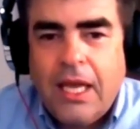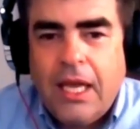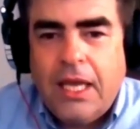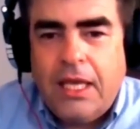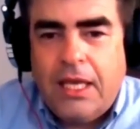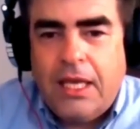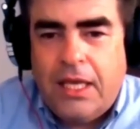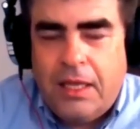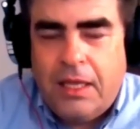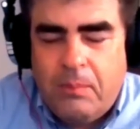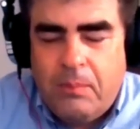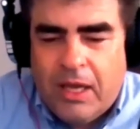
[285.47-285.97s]

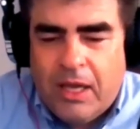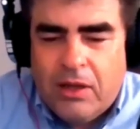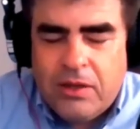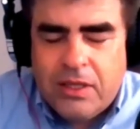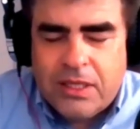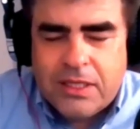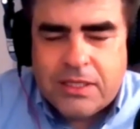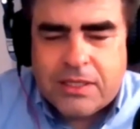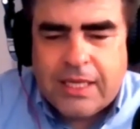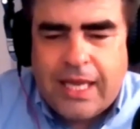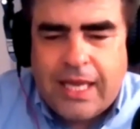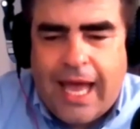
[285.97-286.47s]
Email
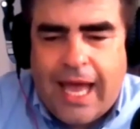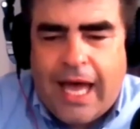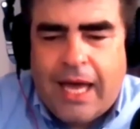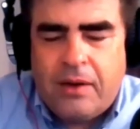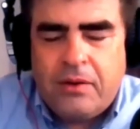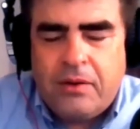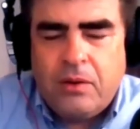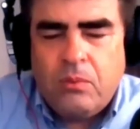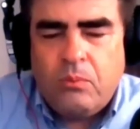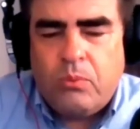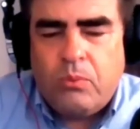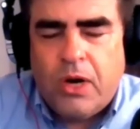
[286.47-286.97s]
us at
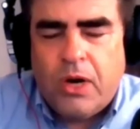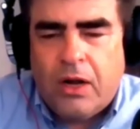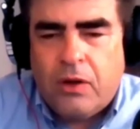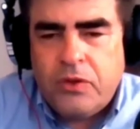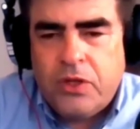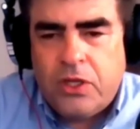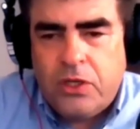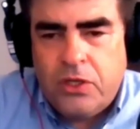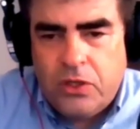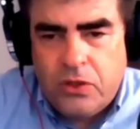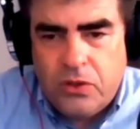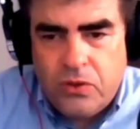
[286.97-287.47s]

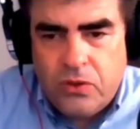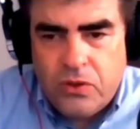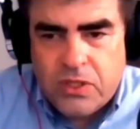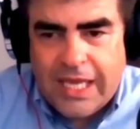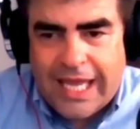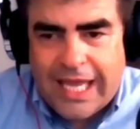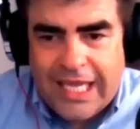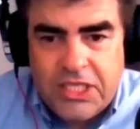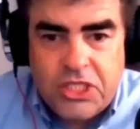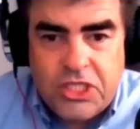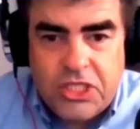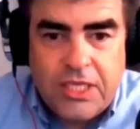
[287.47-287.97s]

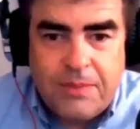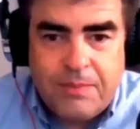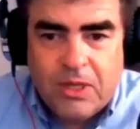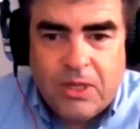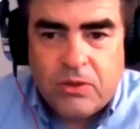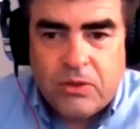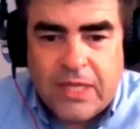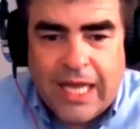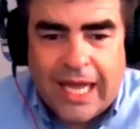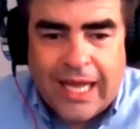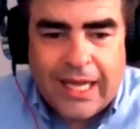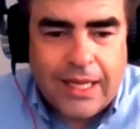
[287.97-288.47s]

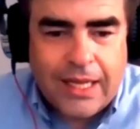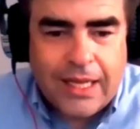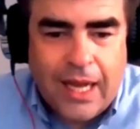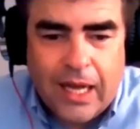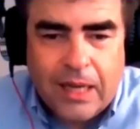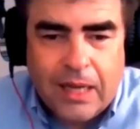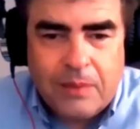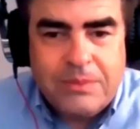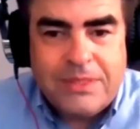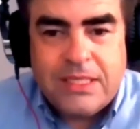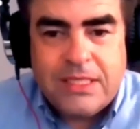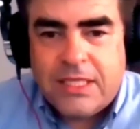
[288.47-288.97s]

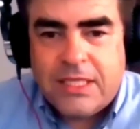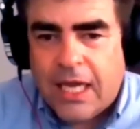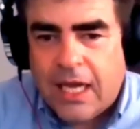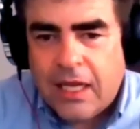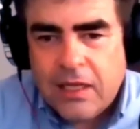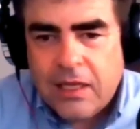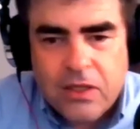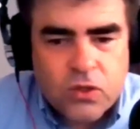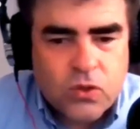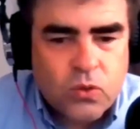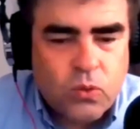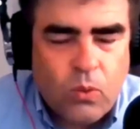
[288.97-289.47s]
BuelnaNews@gmail.com. Tell
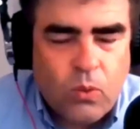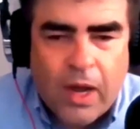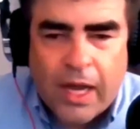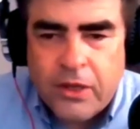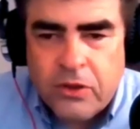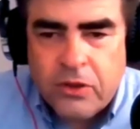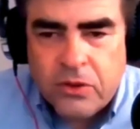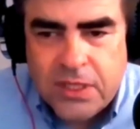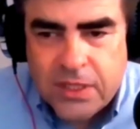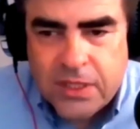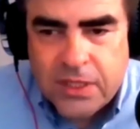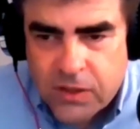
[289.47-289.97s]
us why you're
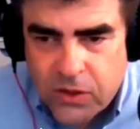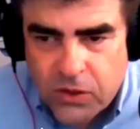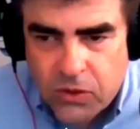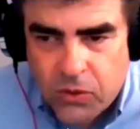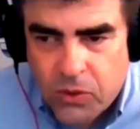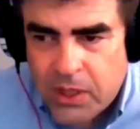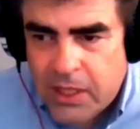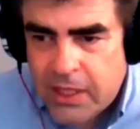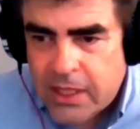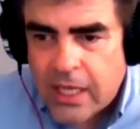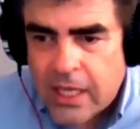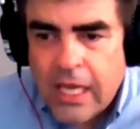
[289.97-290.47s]

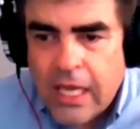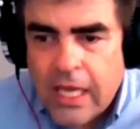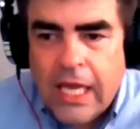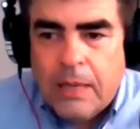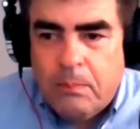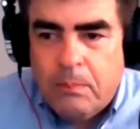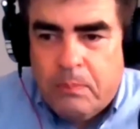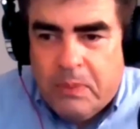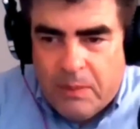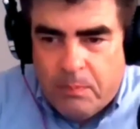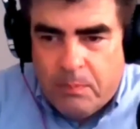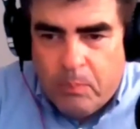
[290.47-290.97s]
disagreeing.
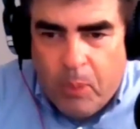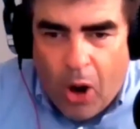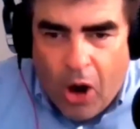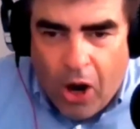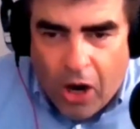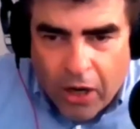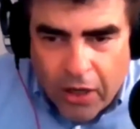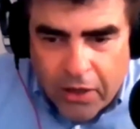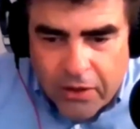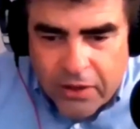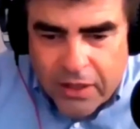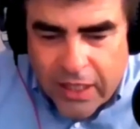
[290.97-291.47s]
Be
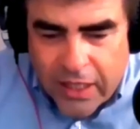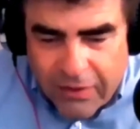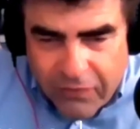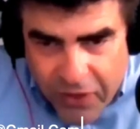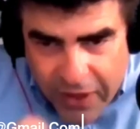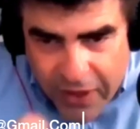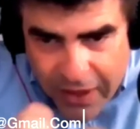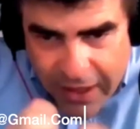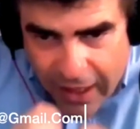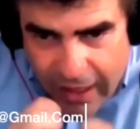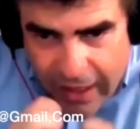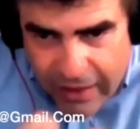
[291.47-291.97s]
part of the
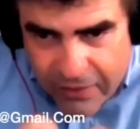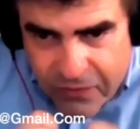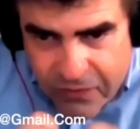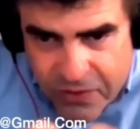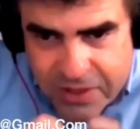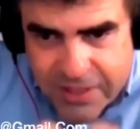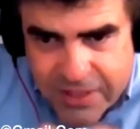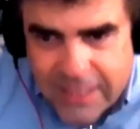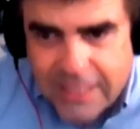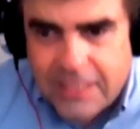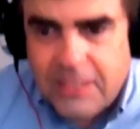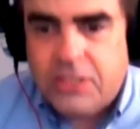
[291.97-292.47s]

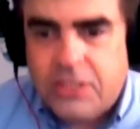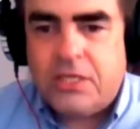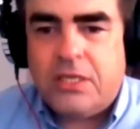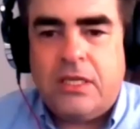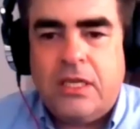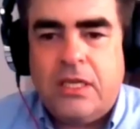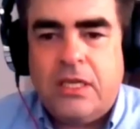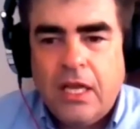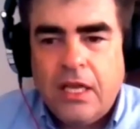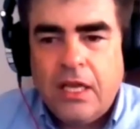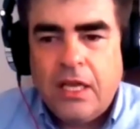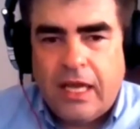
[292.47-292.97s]
conversation
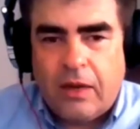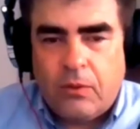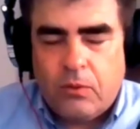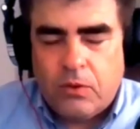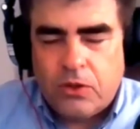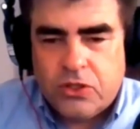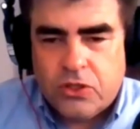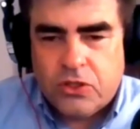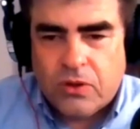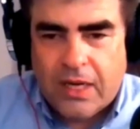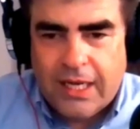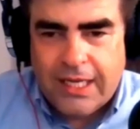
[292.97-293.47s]
that we're
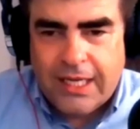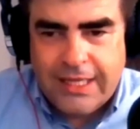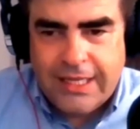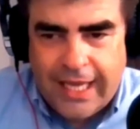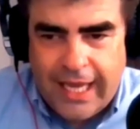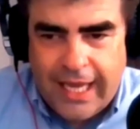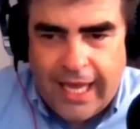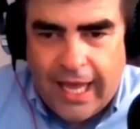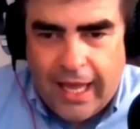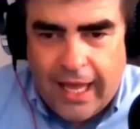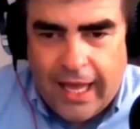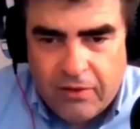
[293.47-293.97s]
trying to
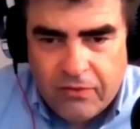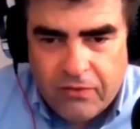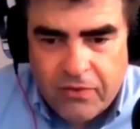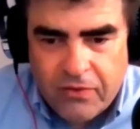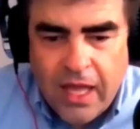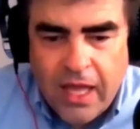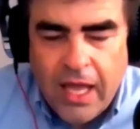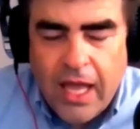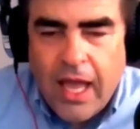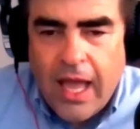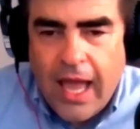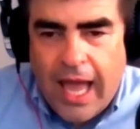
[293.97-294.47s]
have.
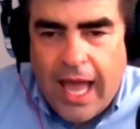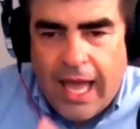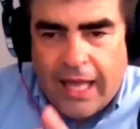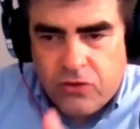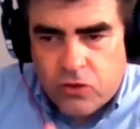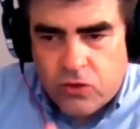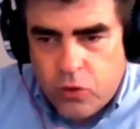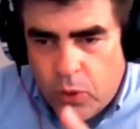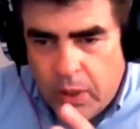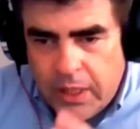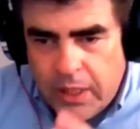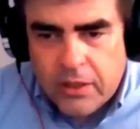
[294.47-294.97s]
At
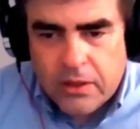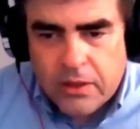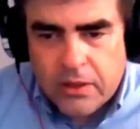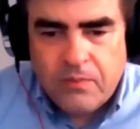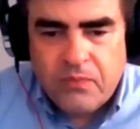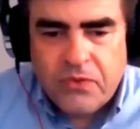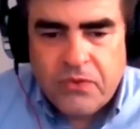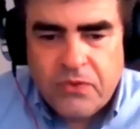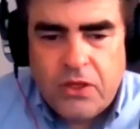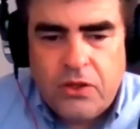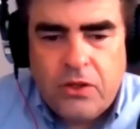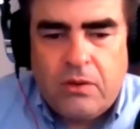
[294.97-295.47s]
Twitter,
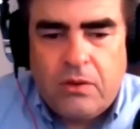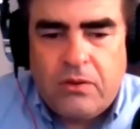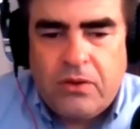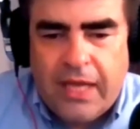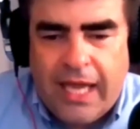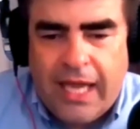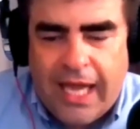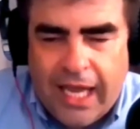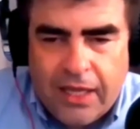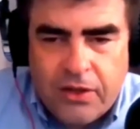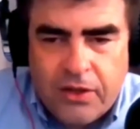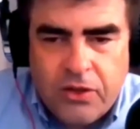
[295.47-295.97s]
the
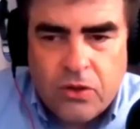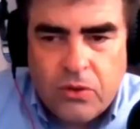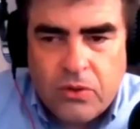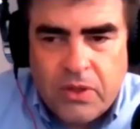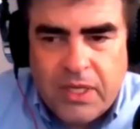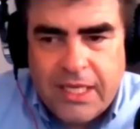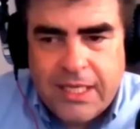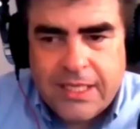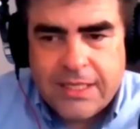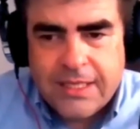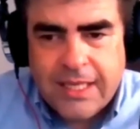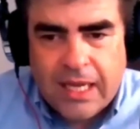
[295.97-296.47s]
handle
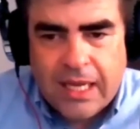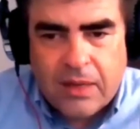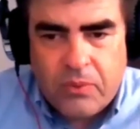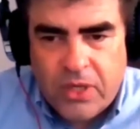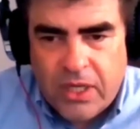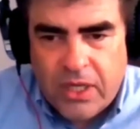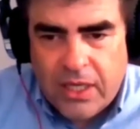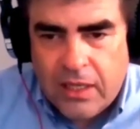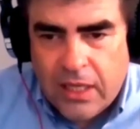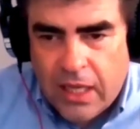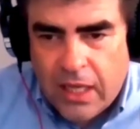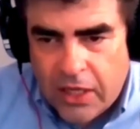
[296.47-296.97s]
is
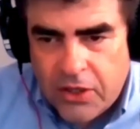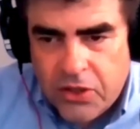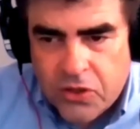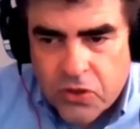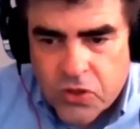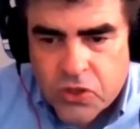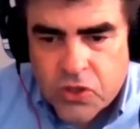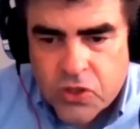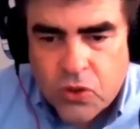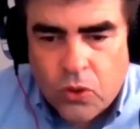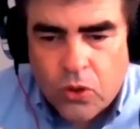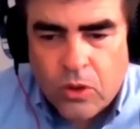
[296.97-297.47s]

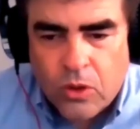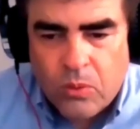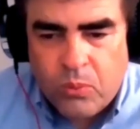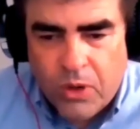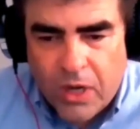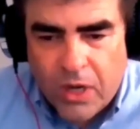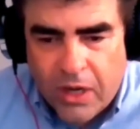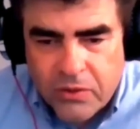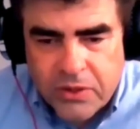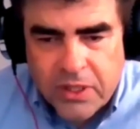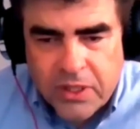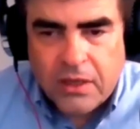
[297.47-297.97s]

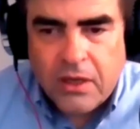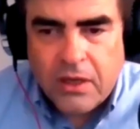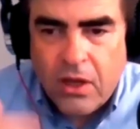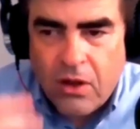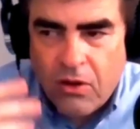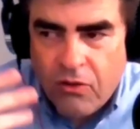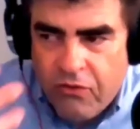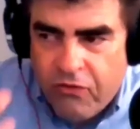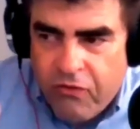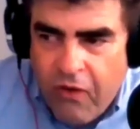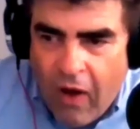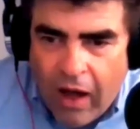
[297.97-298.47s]
Gabriel_Buelna.
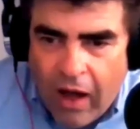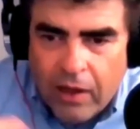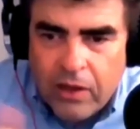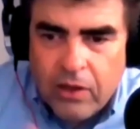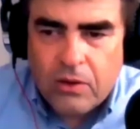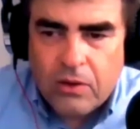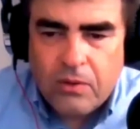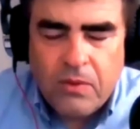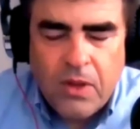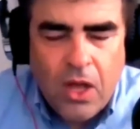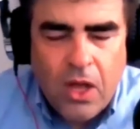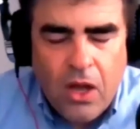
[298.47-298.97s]

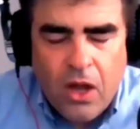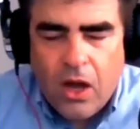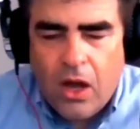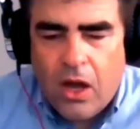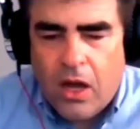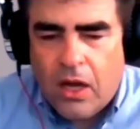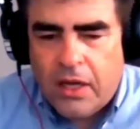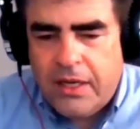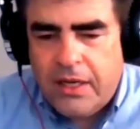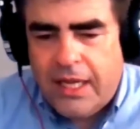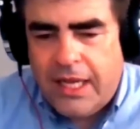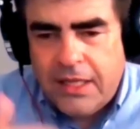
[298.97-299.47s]
Follow
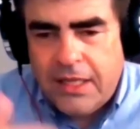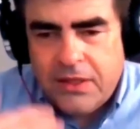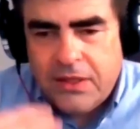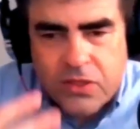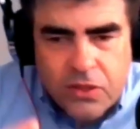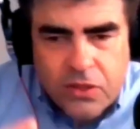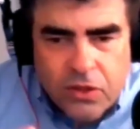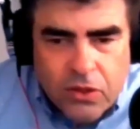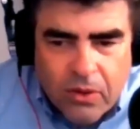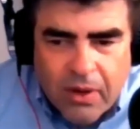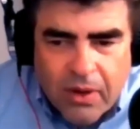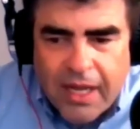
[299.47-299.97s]
on
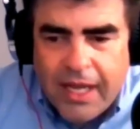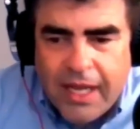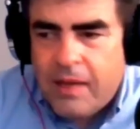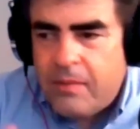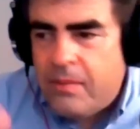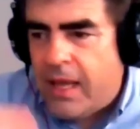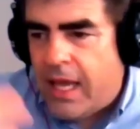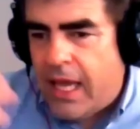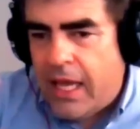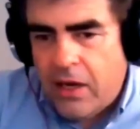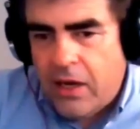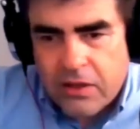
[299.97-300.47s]
Instagram
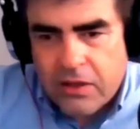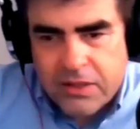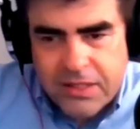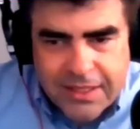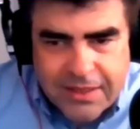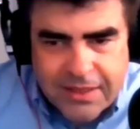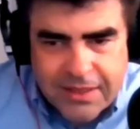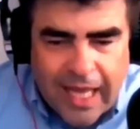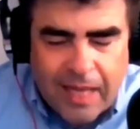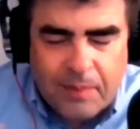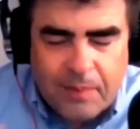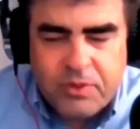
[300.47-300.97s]
and on
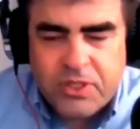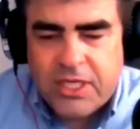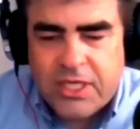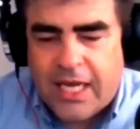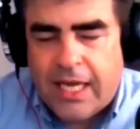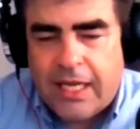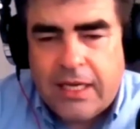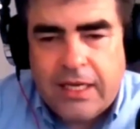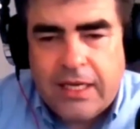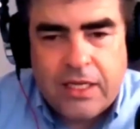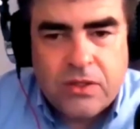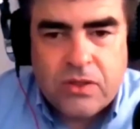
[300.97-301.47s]

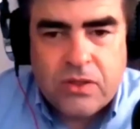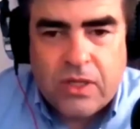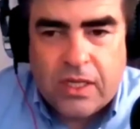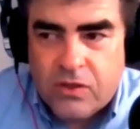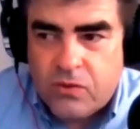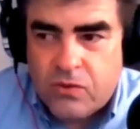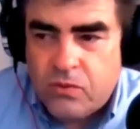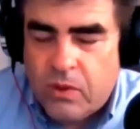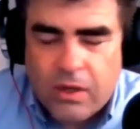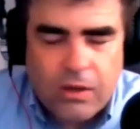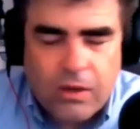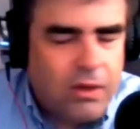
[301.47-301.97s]
Snapchat as
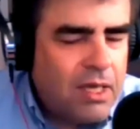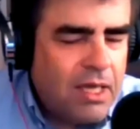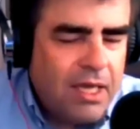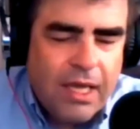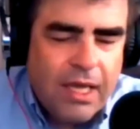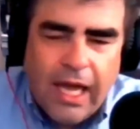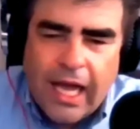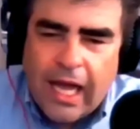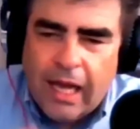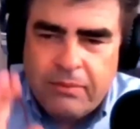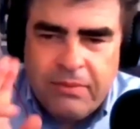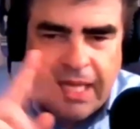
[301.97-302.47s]
well.
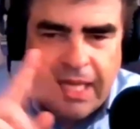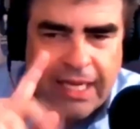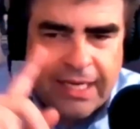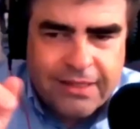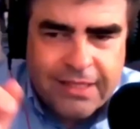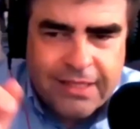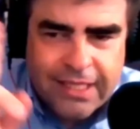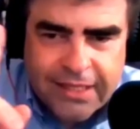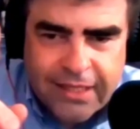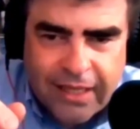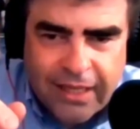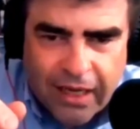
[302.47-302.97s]
I'm not a
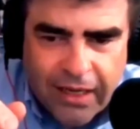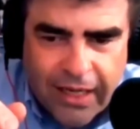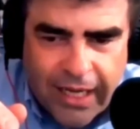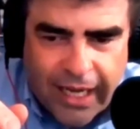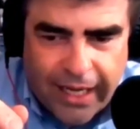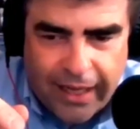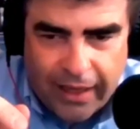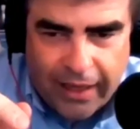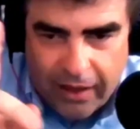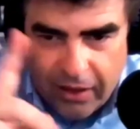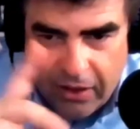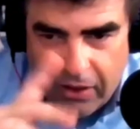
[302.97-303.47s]
TikTok guy,
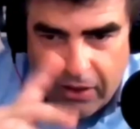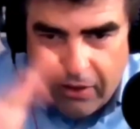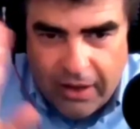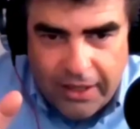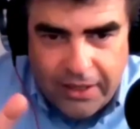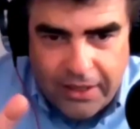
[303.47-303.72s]
all right?